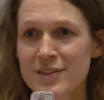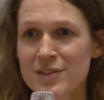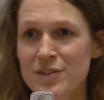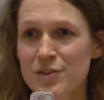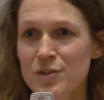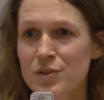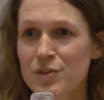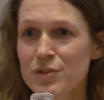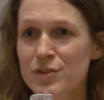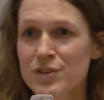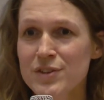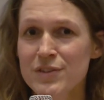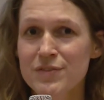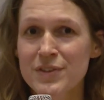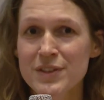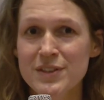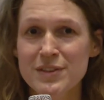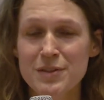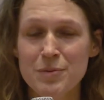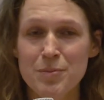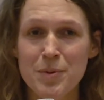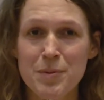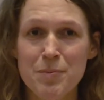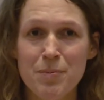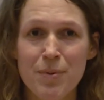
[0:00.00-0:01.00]
Those of
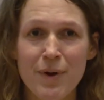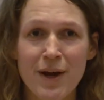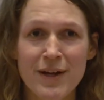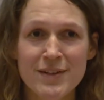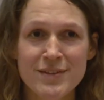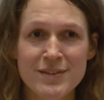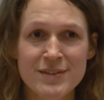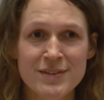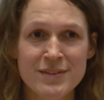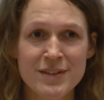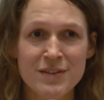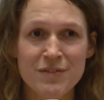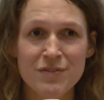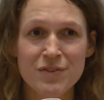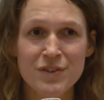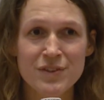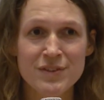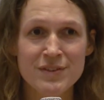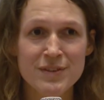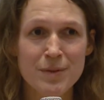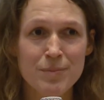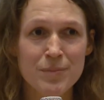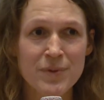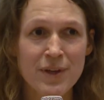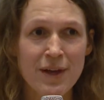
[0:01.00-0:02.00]
us who've been practicing for
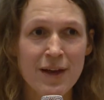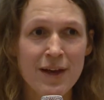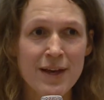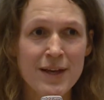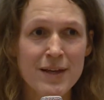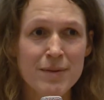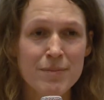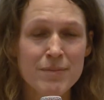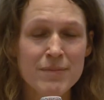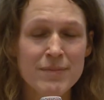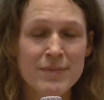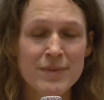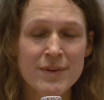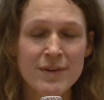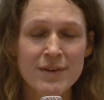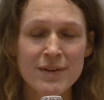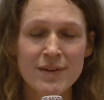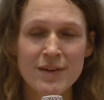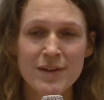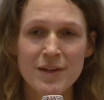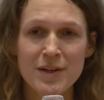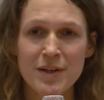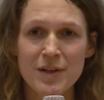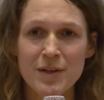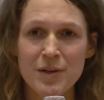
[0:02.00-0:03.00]
some time
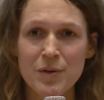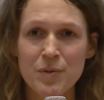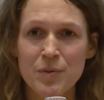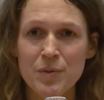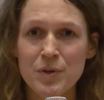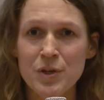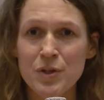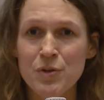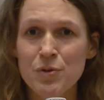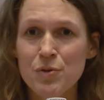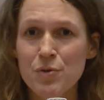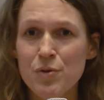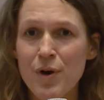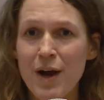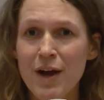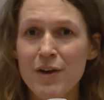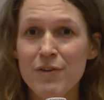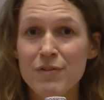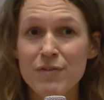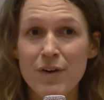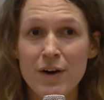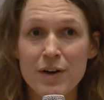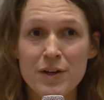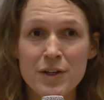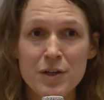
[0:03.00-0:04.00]
know how
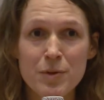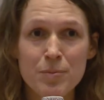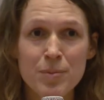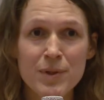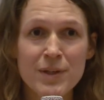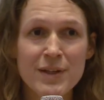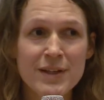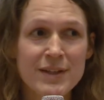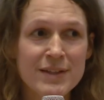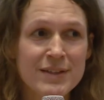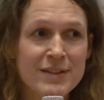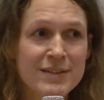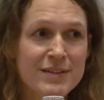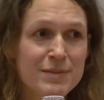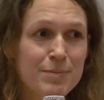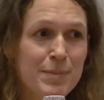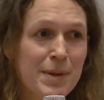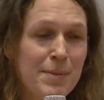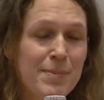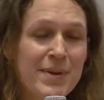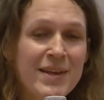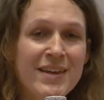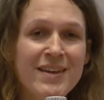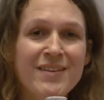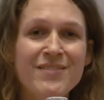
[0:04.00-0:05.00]
valuable it is,
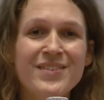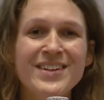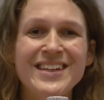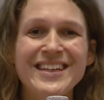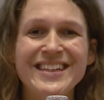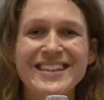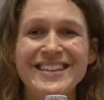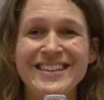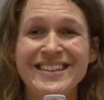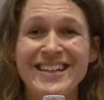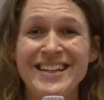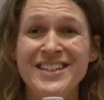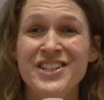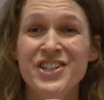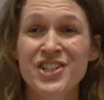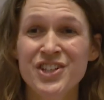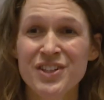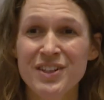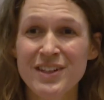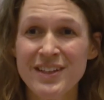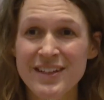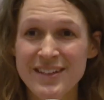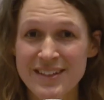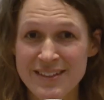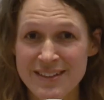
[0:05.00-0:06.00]
maybe even
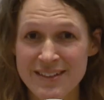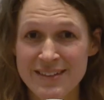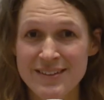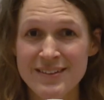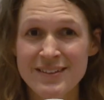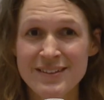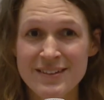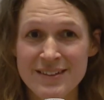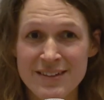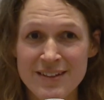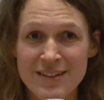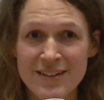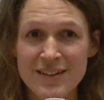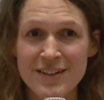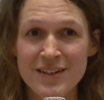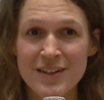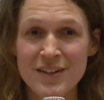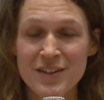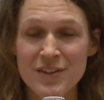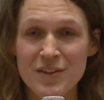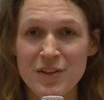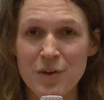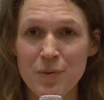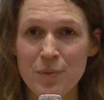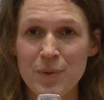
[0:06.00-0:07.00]
essential it is,
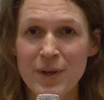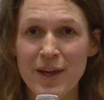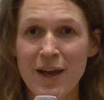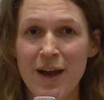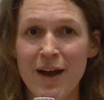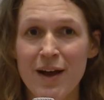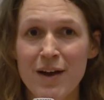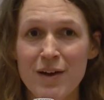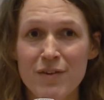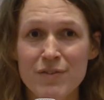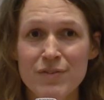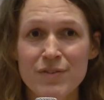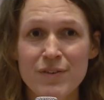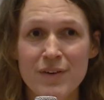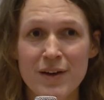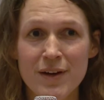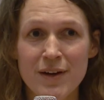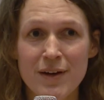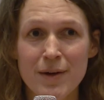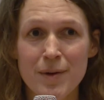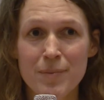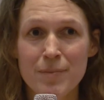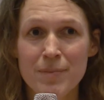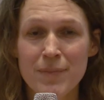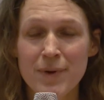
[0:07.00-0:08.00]
that we have
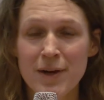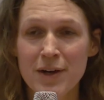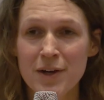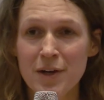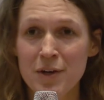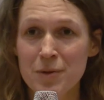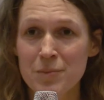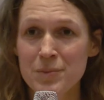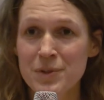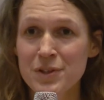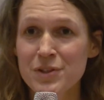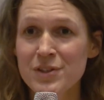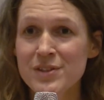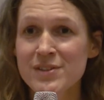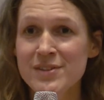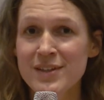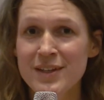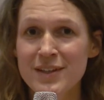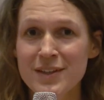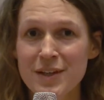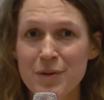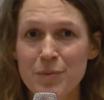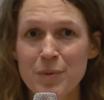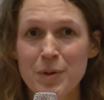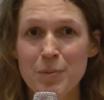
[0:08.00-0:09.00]
a
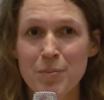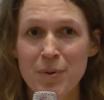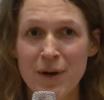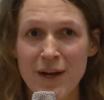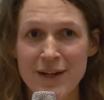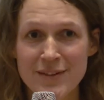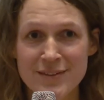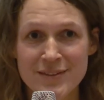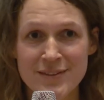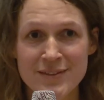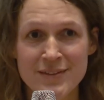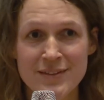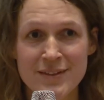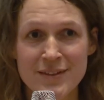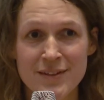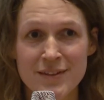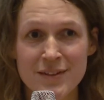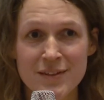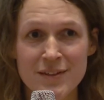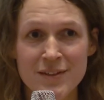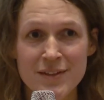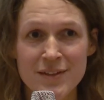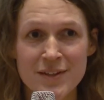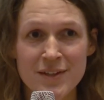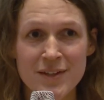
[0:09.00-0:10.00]
community that we practice
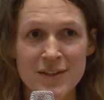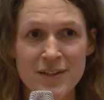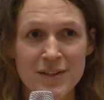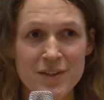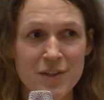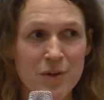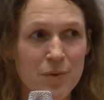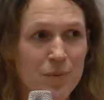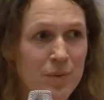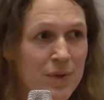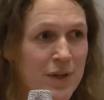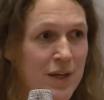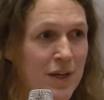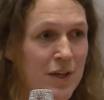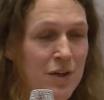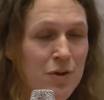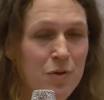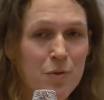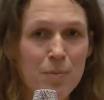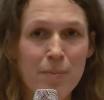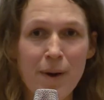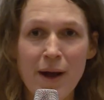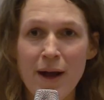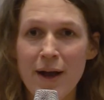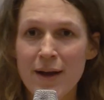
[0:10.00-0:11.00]
in, that we can
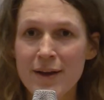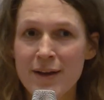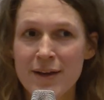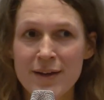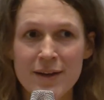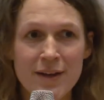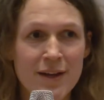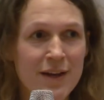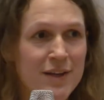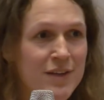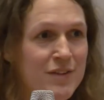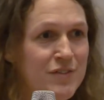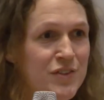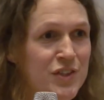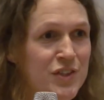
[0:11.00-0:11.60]
go back and kind of